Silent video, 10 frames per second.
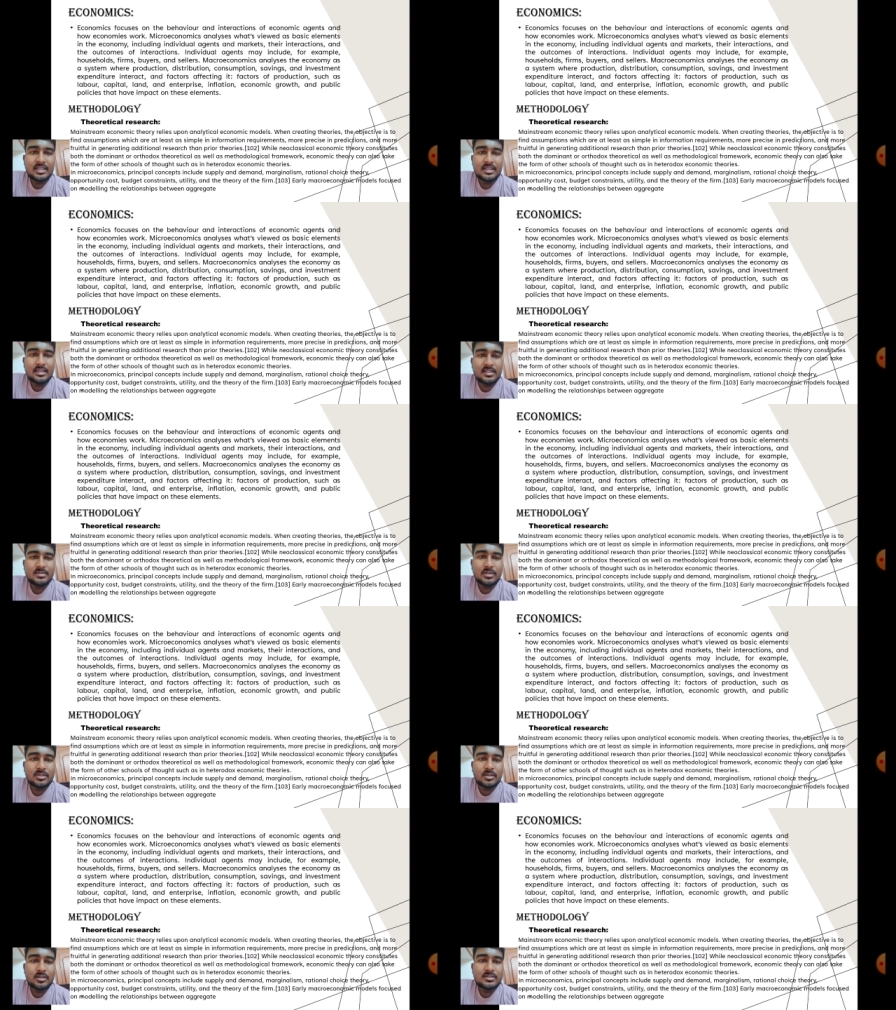In this
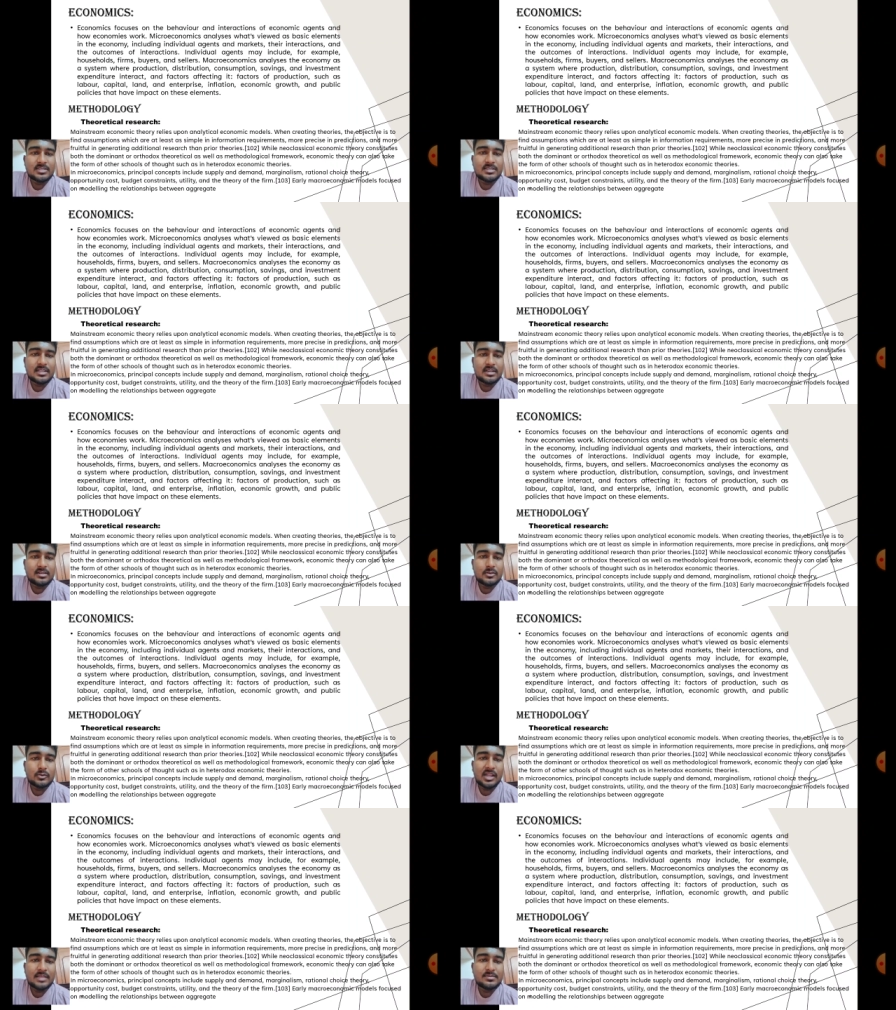methodology, there are two
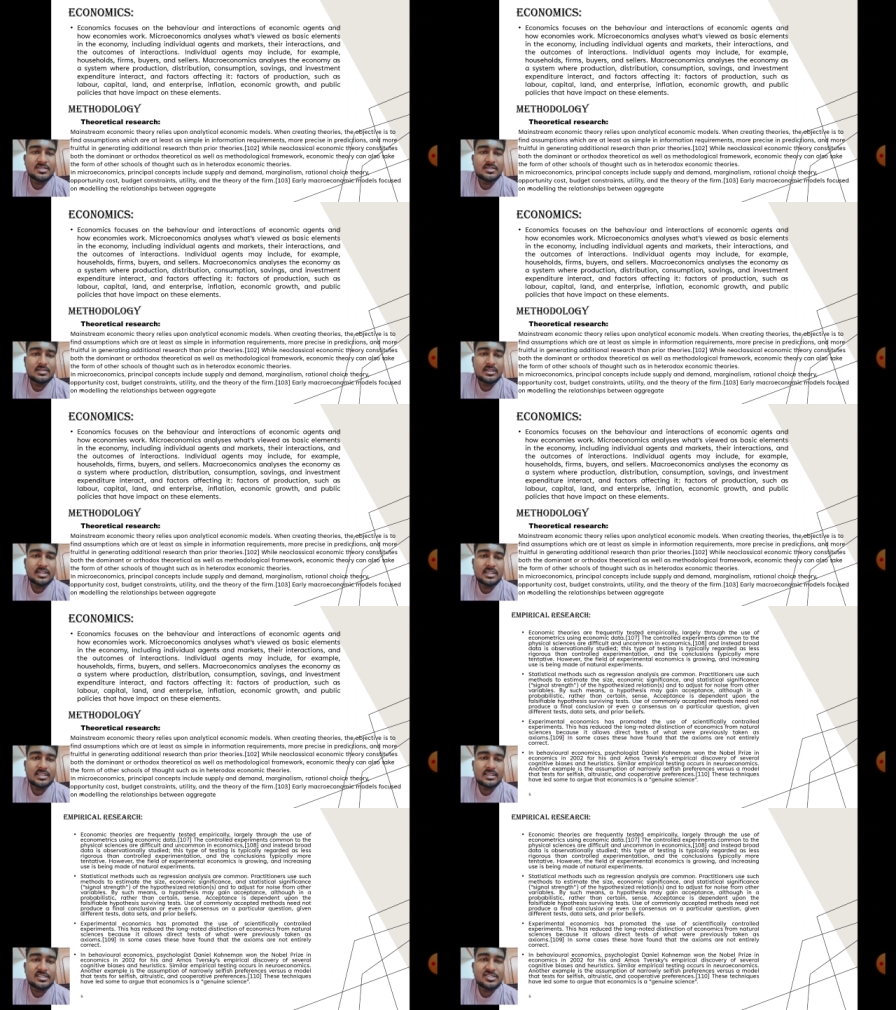types: theoretical
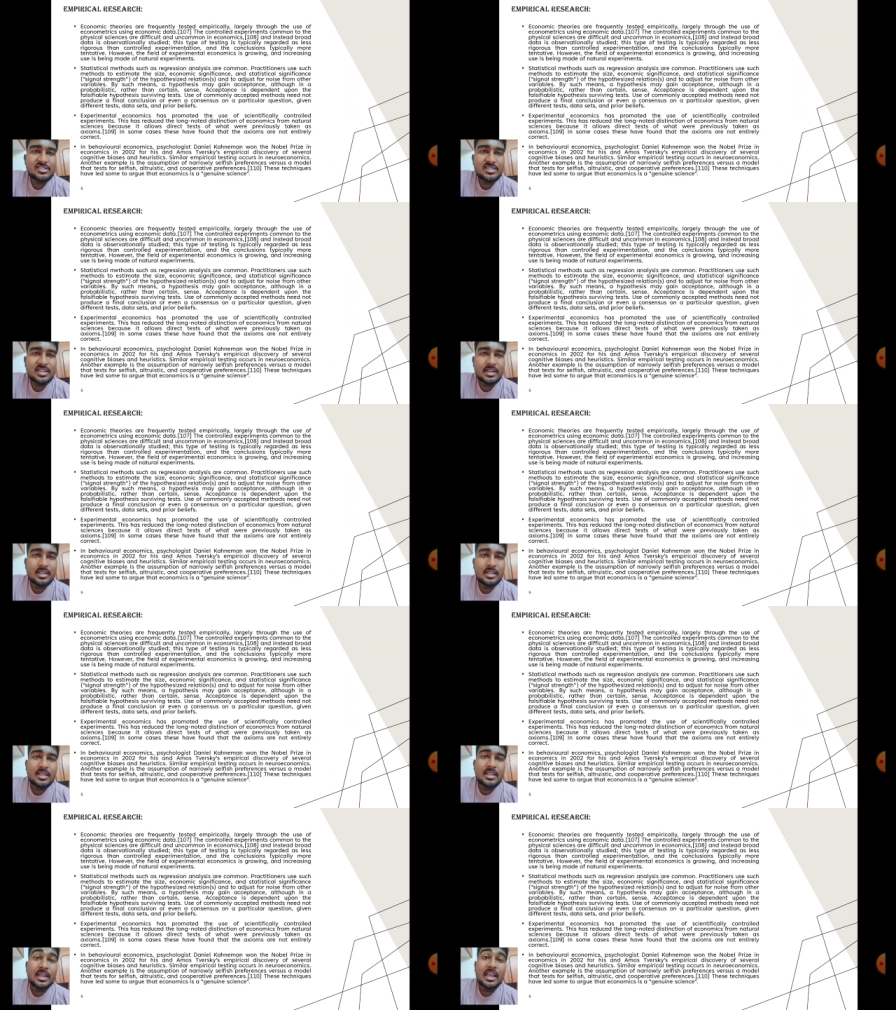research and
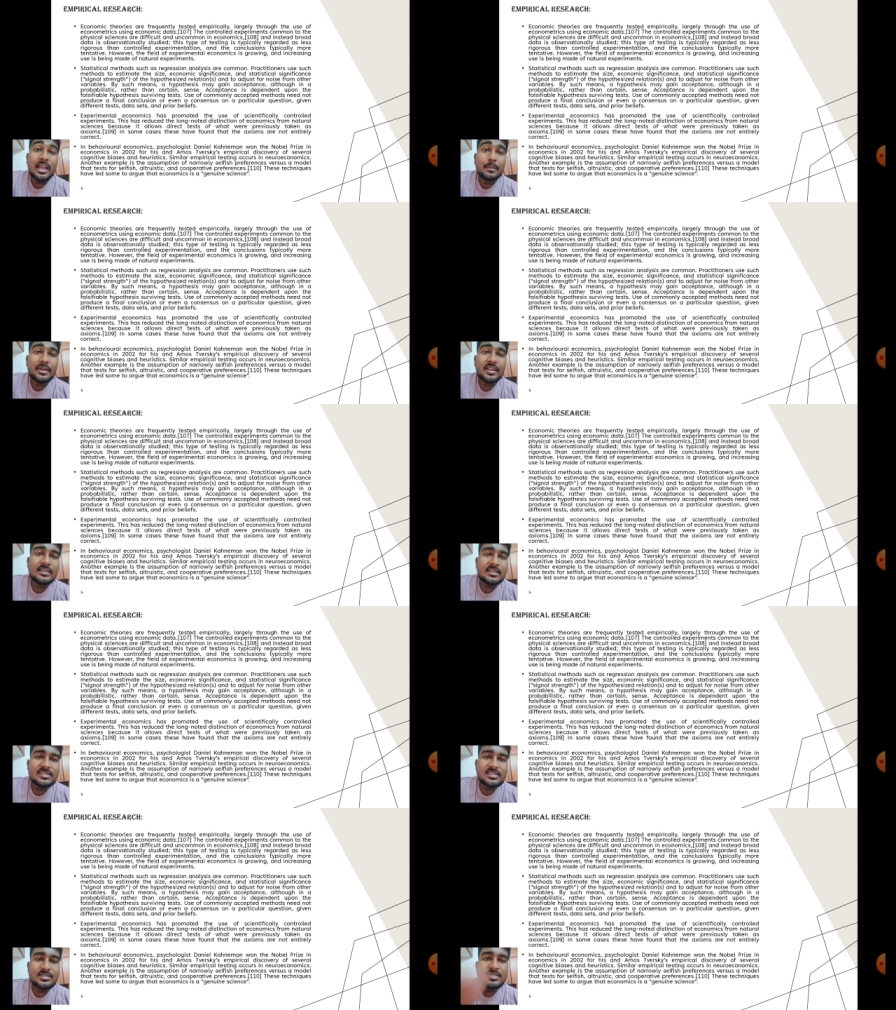empirical
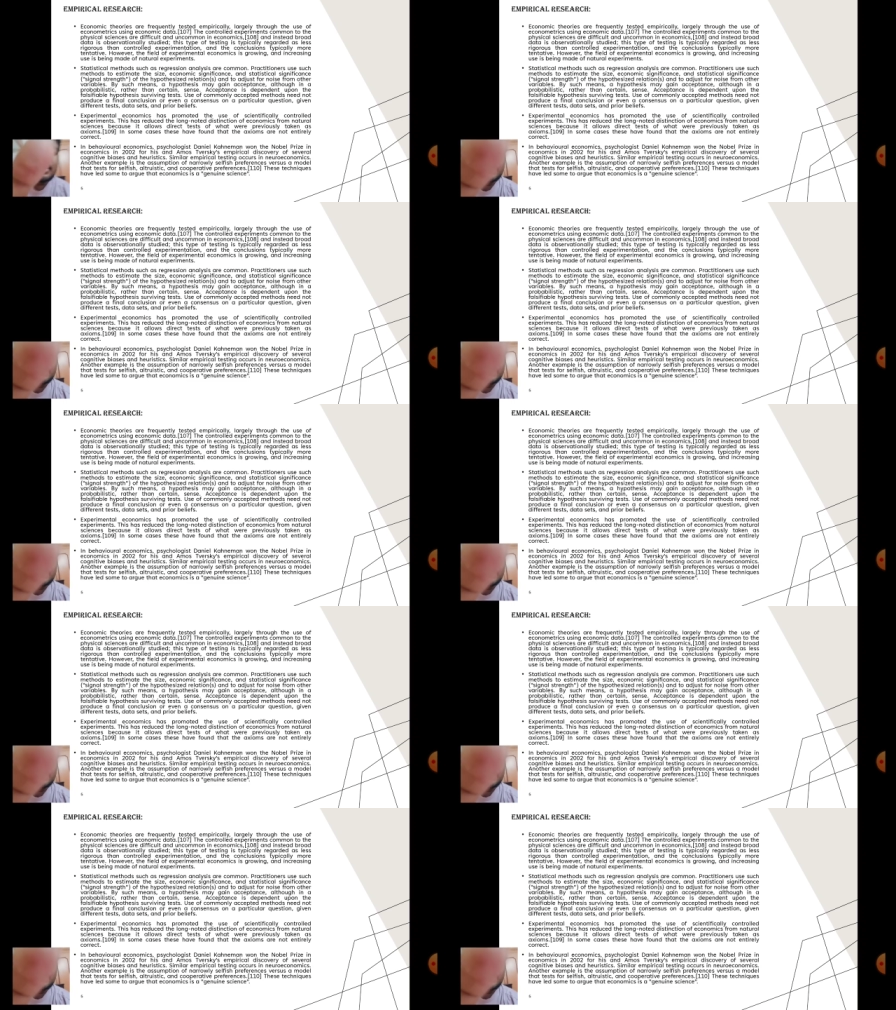research.